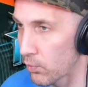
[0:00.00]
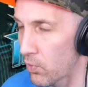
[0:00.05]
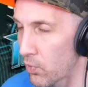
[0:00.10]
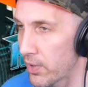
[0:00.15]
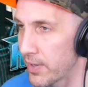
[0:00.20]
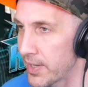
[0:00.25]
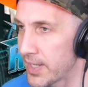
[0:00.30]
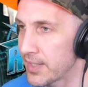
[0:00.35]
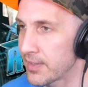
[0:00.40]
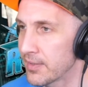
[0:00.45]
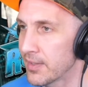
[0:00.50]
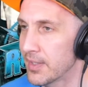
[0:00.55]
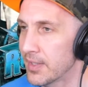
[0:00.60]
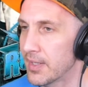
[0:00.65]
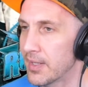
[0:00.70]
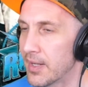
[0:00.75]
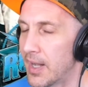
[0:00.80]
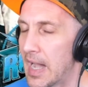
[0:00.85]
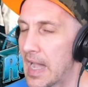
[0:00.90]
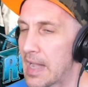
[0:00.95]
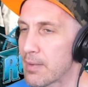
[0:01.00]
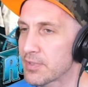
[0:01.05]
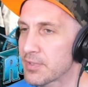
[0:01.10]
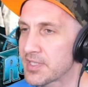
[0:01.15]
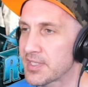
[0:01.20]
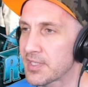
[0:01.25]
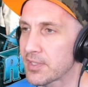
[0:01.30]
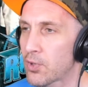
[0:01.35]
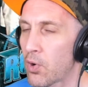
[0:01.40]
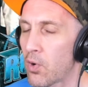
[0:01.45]
warning, I
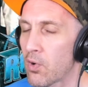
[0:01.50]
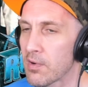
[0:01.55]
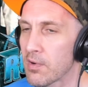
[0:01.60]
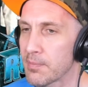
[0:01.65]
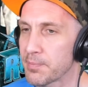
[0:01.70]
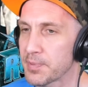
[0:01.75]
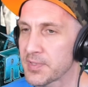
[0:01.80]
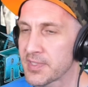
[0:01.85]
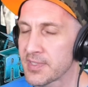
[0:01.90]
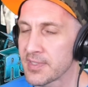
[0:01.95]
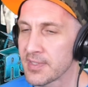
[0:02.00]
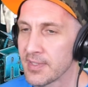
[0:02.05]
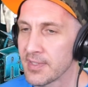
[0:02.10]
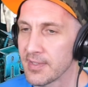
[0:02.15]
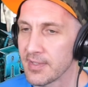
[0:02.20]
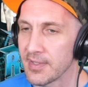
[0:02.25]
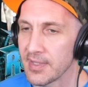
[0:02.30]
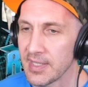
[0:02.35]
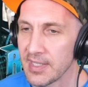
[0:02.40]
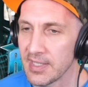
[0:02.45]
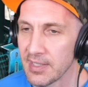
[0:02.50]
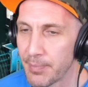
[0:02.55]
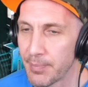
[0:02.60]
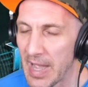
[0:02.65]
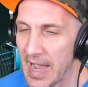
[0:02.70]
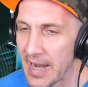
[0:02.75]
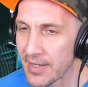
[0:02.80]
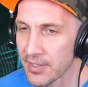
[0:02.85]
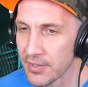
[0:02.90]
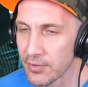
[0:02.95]
was the corpse in the
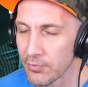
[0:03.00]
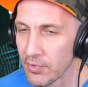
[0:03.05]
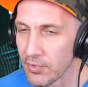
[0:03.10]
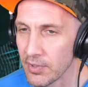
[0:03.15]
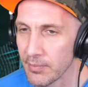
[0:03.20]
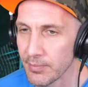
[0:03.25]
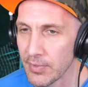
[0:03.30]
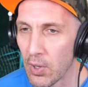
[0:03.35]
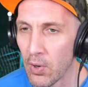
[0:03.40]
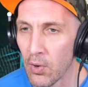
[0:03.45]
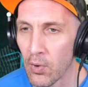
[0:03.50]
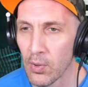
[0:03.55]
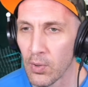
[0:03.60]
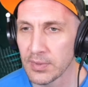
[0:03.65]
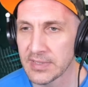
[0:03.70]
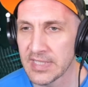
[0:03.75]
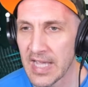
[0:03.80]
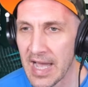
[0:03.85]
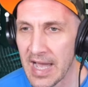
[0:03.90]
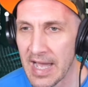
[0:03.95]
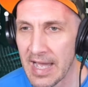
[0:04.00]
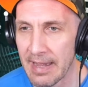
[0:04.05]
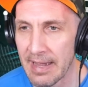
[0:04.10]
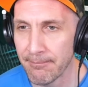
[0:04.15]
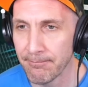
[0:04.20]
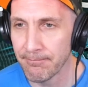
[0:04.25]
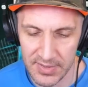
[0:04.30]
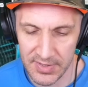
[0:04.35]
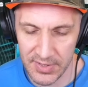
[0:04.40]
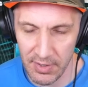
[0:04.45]
back of the room the whole
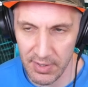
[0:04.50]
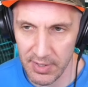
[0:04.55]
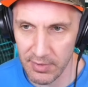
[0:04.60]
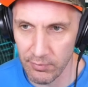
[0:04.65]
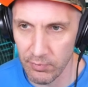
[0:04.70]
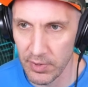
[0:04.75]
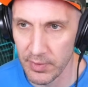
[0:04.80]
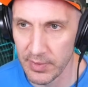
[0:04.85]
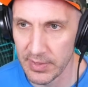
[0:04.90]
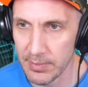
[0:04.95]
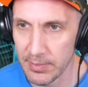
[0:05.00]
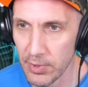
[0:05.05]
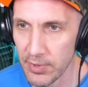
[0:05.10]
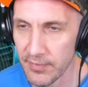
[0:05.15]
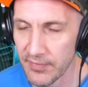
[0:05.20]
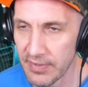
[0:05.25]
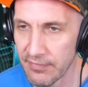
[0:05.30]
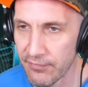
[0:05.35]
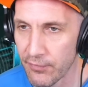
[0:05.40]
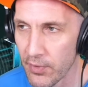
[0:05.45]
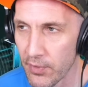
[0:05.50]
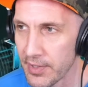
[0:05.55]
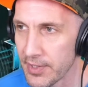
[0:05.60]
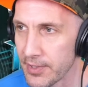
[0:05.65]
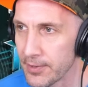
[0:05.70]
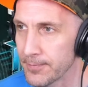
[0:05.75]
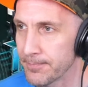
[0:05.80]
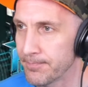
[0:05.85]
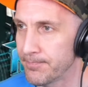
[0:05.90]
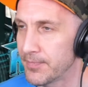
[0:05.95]
time. Sorry to ruin the movie for
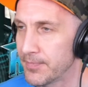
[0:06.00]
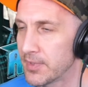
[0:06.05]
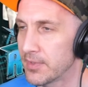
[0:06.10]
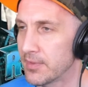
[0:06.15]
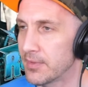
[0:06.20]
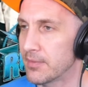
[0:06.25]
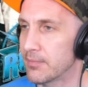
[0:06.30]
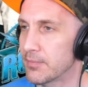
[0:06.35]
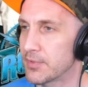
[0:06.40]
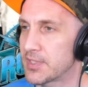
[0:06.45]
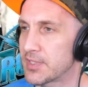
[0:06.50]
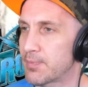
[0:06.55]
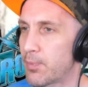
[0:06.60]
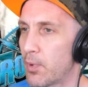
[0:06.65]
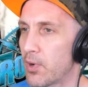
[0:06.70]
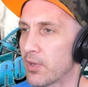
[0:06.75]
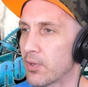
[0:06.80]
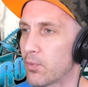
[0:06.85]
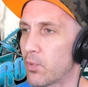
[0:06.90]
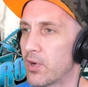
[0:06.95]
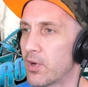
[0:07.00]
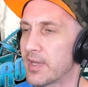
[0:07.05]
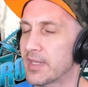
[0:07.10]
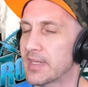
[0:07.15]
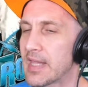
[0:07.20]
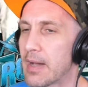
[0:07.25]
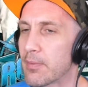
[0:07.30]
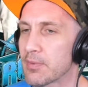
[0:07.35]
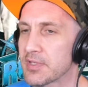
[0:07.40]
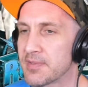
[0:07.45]
you, but spoiler warning,
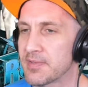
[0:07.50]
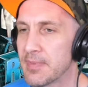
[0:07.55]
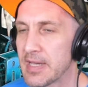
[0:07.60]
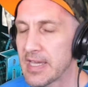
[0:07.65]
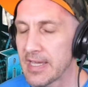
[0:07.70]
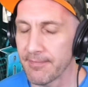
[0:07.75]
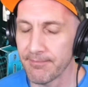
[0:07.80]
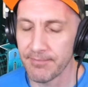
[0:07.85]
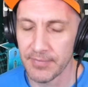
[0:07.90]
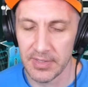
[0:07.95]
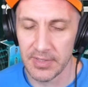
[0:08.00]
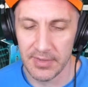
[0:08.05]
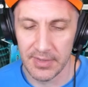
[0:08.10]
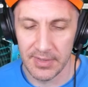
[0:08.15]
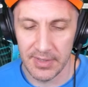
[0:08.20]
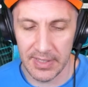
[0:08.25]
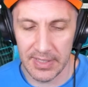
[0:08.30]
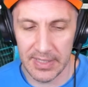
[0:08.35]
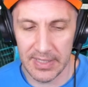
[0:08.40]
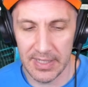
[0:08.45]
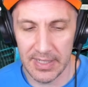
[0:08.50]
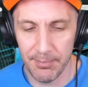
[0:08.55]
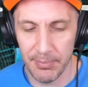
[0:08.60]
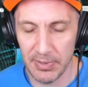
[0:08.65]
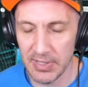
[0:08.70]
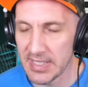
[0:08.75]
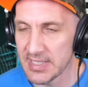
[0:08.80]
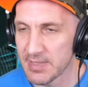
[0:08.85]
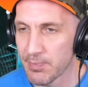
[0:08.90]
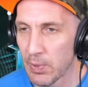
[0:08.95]
that was me.
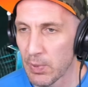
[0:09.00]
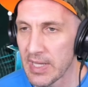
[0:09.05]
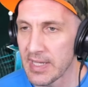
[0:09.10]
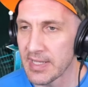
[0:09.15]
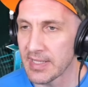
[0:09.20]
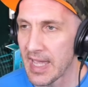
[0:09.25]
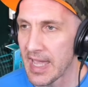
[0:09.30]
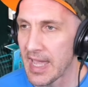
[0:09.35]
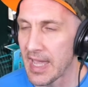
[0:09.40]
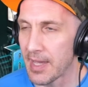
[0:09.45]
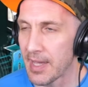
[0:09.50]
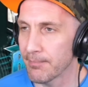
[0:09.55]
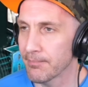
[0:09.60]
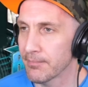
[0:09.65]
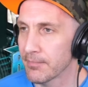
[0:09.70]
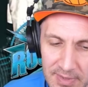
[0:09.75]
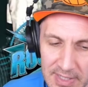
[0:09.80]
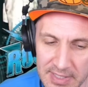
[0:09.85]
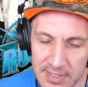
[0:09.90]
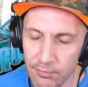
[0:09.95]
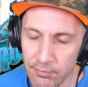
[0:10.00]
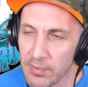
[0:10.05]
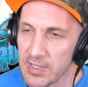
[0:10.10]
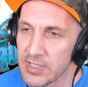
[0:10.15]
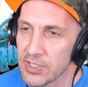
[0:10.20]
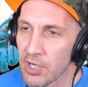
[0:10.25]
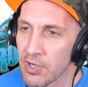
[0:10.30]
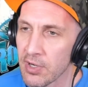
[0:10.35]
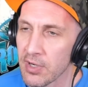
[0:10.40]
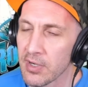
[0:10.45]
But let's play a game. Let's
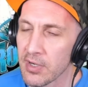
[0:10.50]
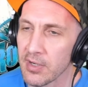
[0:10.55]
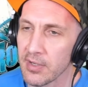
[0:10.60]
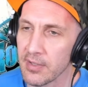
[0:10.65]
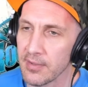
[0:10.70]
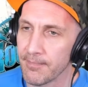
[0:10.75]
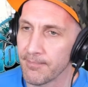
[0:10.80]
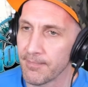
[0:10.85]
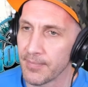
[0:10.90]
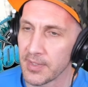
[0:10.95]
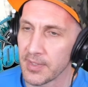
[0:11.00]
return